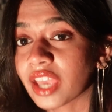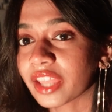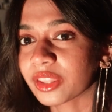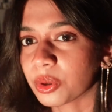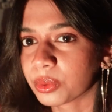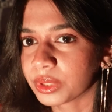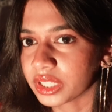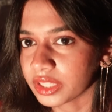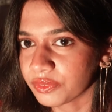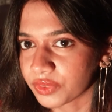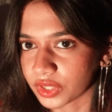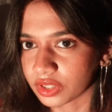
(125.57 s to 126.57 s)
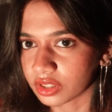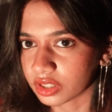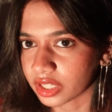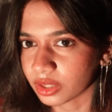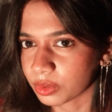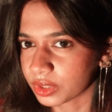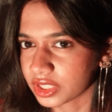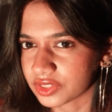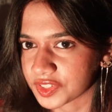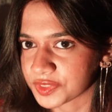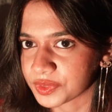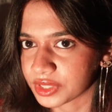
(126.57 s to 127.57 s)
And the only weird and the only
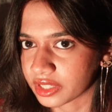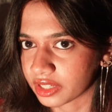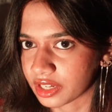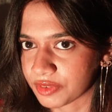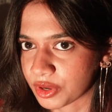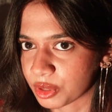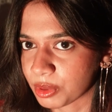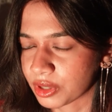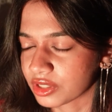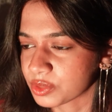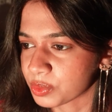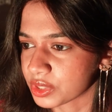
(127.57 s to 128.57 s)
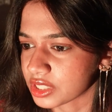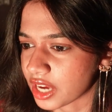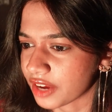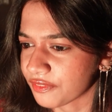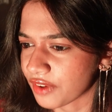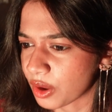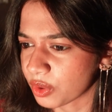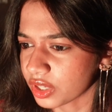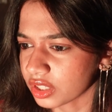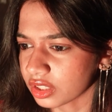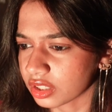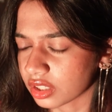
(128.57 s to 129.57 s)
stressful thing I found about it was
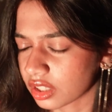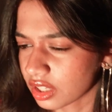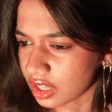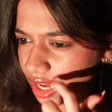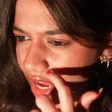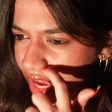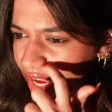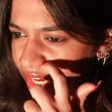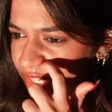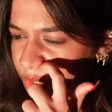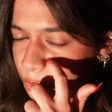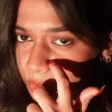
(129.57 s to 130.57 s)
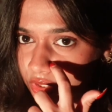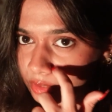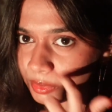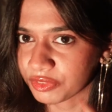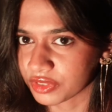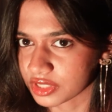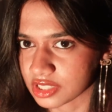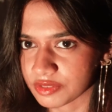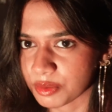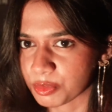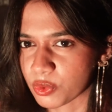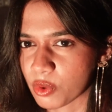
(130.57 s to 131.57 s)
I wrote my first
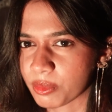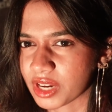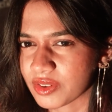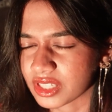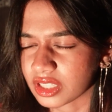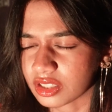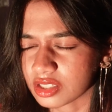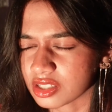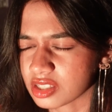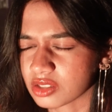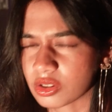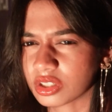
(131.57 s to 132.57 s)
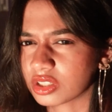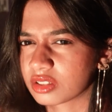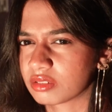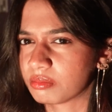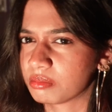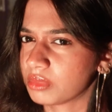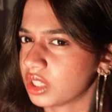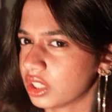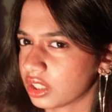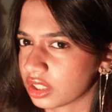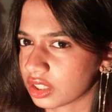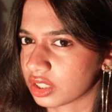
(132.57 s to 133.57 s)
ever poem and I was like, this is not
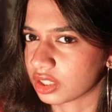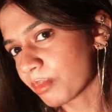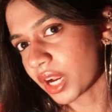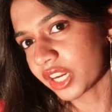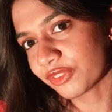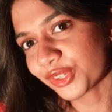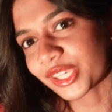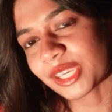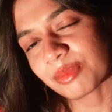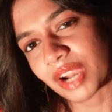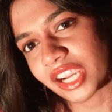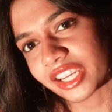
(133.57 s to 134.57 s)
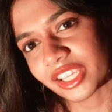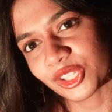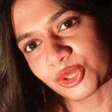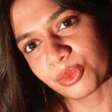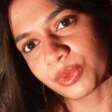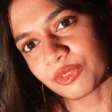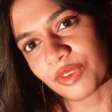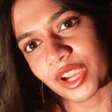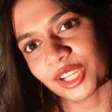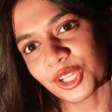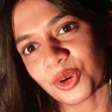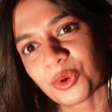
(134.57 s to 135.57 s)
me. But if you keep writing, you will
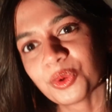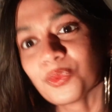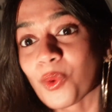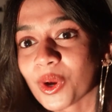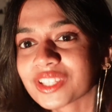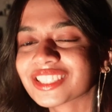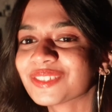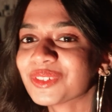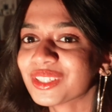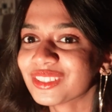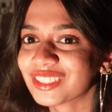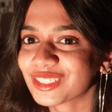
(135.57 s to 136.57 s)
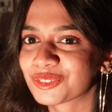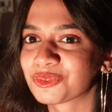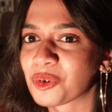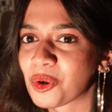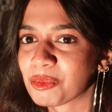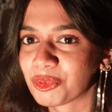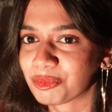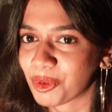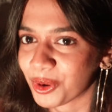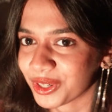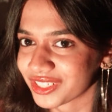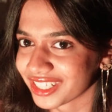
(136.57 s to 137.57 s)
find your own voice even in this form of
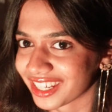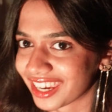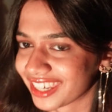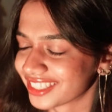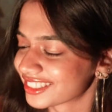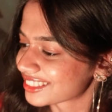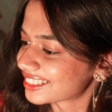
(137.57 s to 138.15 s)
poetry, guys.